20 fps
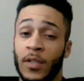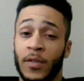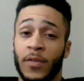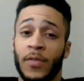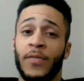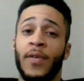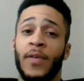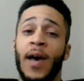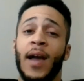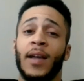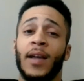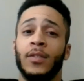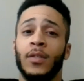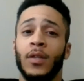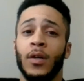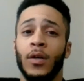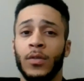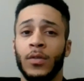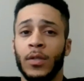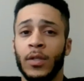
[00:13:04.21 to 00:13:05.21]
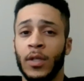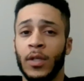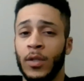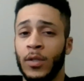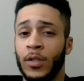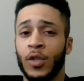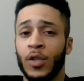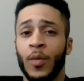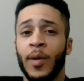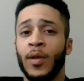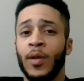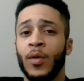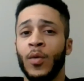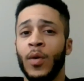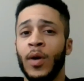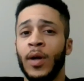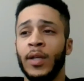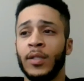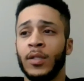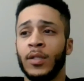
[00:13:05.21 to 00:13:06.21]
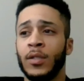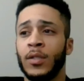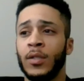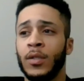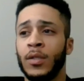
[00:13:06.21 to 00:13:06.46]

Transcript: that's a fact though in so many ways